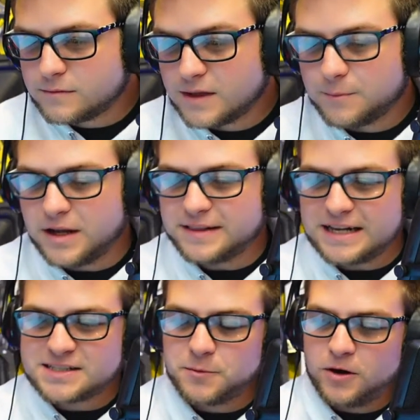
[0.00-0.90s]
Not
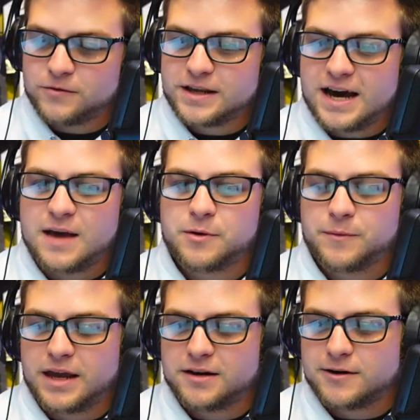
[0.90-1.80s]
that small of a guy, but
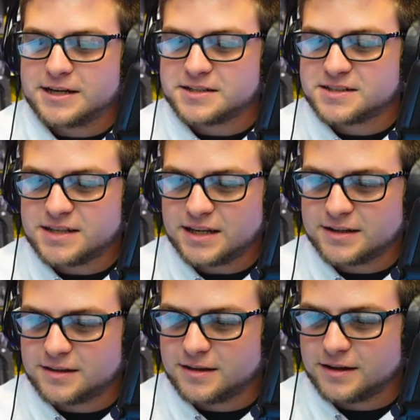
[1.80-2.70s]
man, do I just sink in
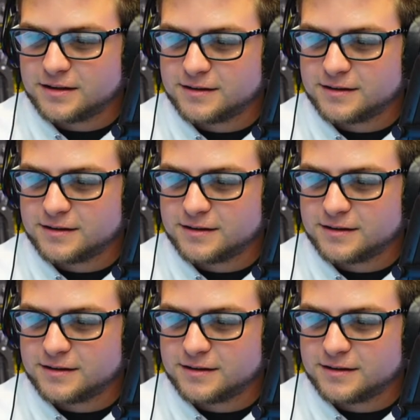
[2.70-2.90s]
the thing.